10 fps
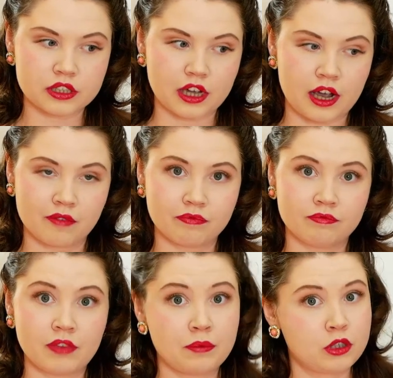um,
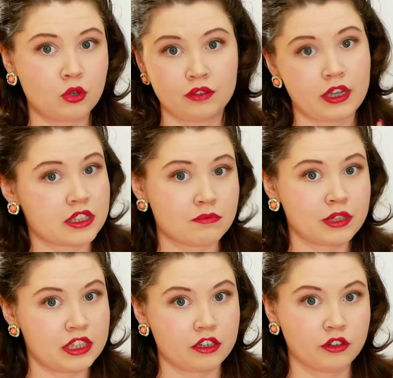maybe talk about some
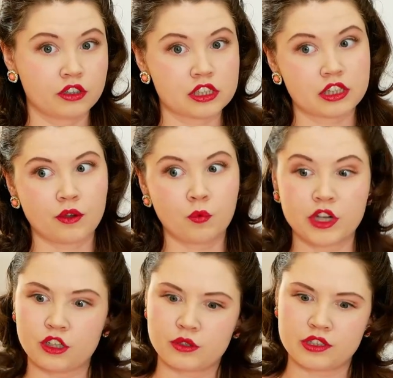materials that were
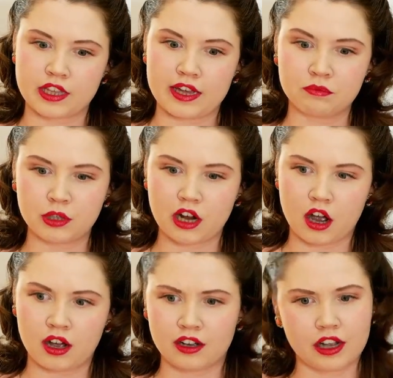used then but
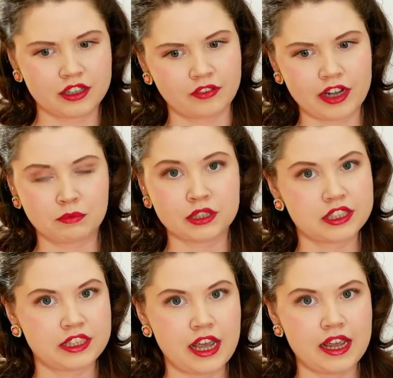are unavailable
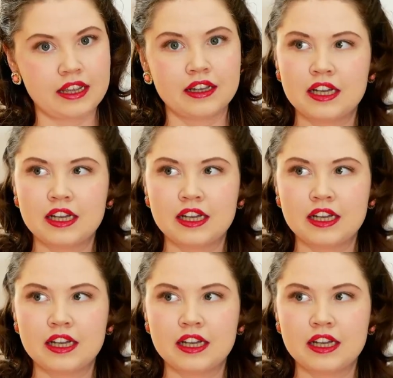today,